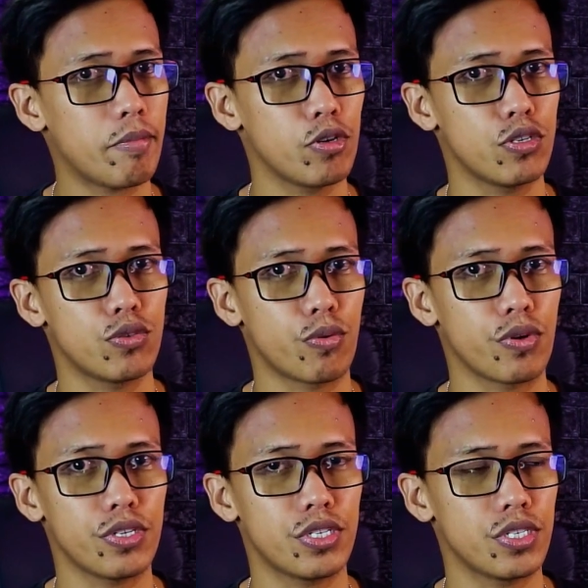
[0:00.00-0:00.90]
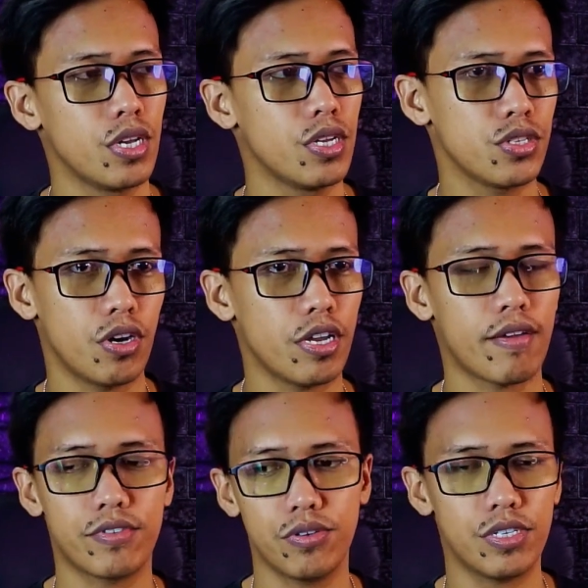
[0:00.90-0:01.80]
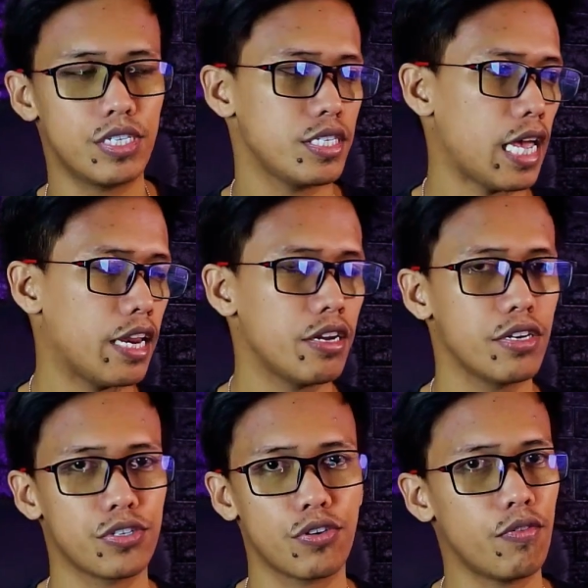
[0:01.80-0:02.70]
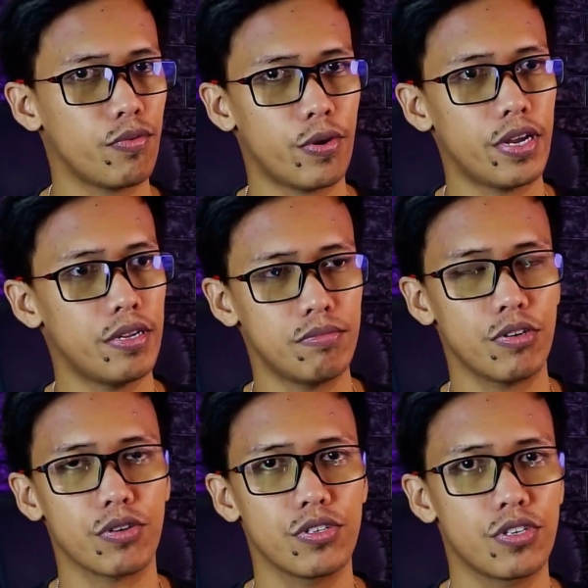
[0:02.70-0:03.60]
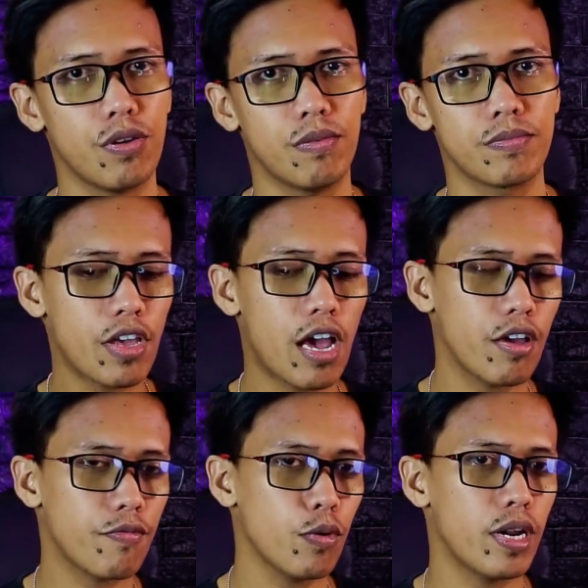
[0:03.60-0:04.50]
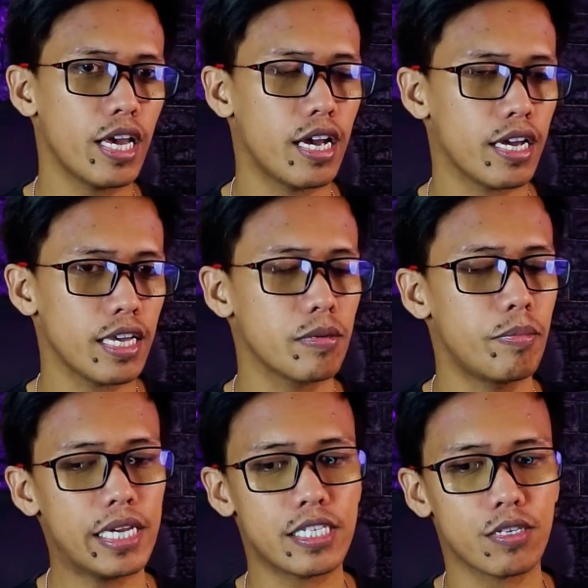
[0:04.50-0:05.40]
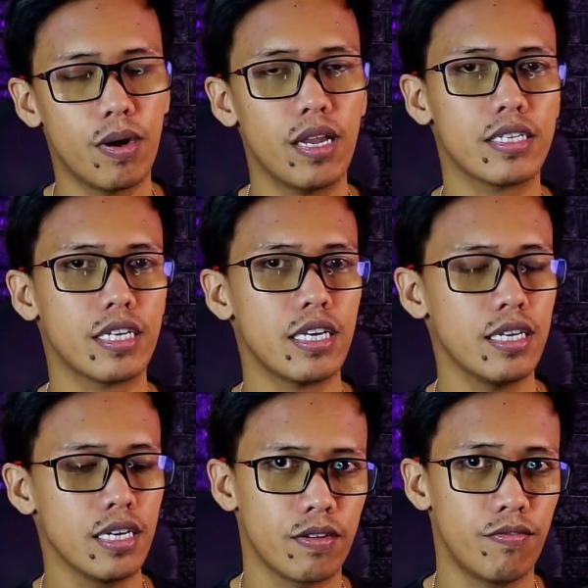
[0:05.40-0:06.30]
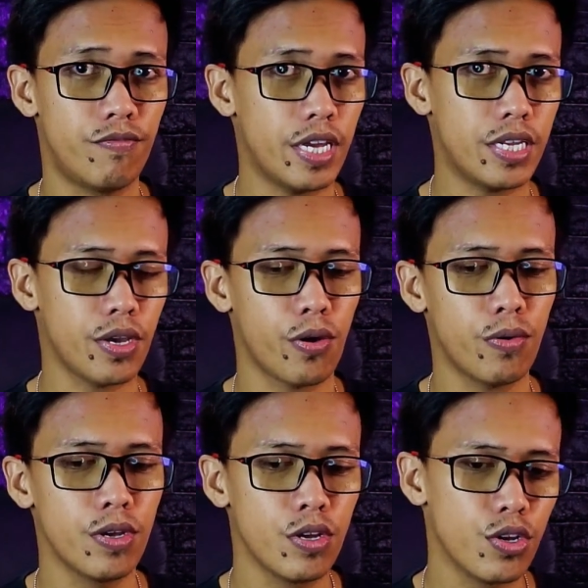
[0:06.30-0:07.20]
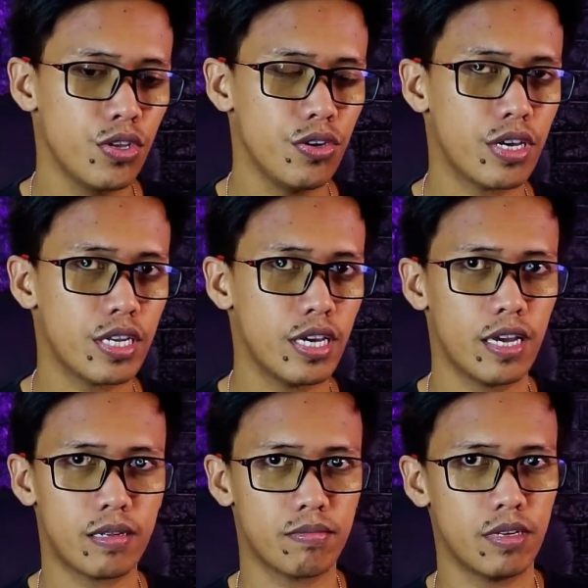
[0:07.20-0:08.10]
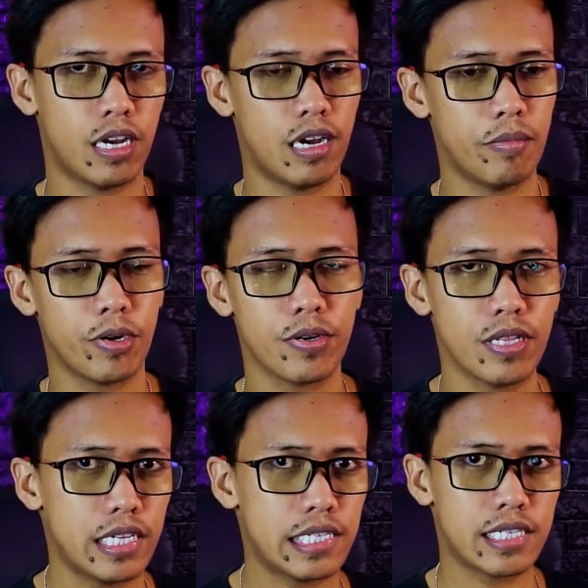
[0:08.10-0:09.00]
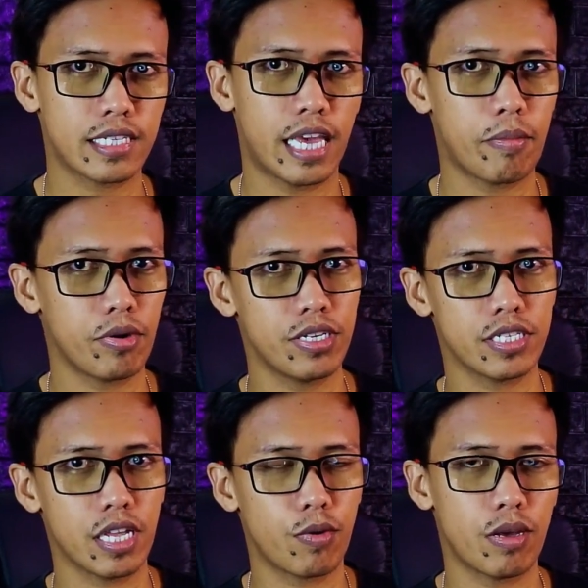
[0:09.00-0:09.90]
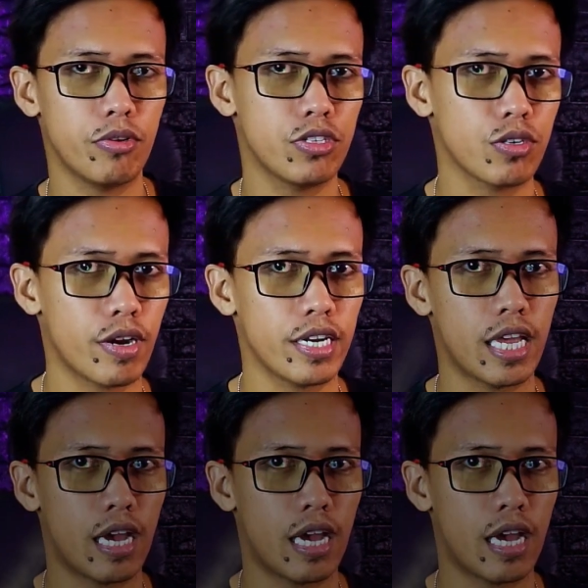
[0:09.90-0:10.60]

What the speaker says: camera source. So all you have to do is just add it on your software and you're good to go. If you want to get the best quality video, you can get a mirrorless camera just like what I'm using right